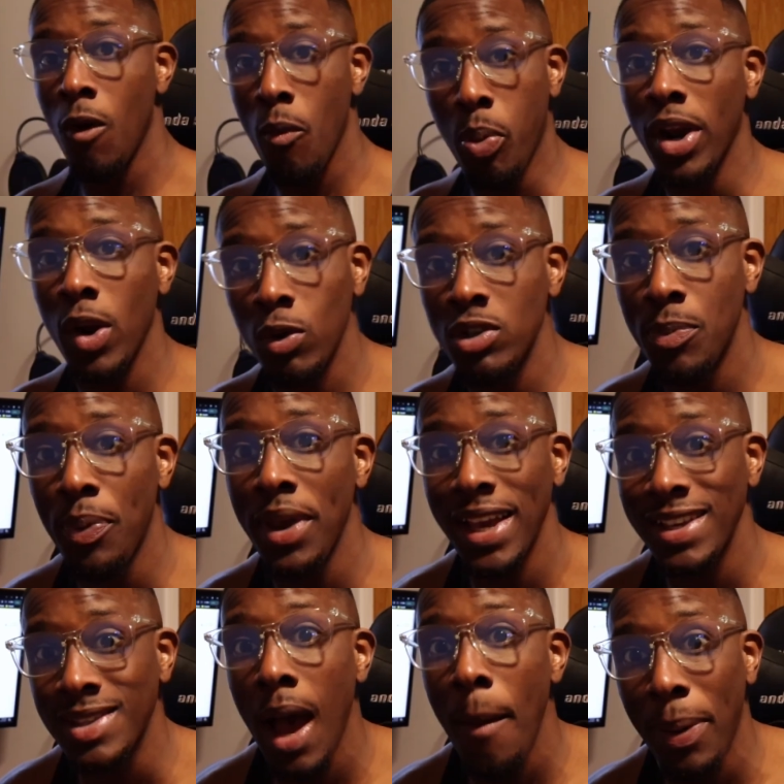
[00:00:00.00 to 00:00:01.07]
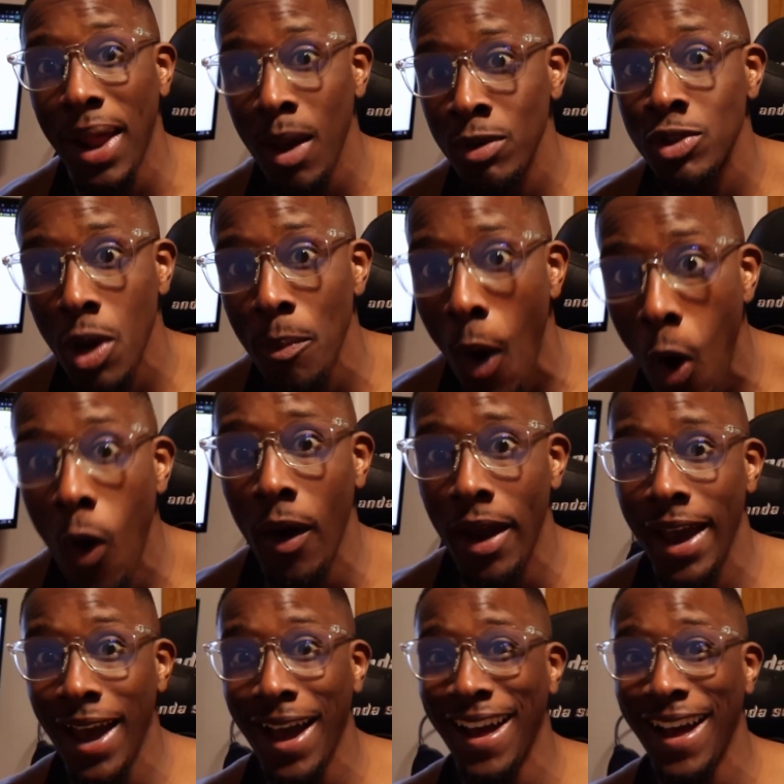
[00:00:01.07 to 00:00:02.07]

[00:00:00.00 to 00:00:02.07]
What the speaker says: 4.0 GPA, stop playing with your boy.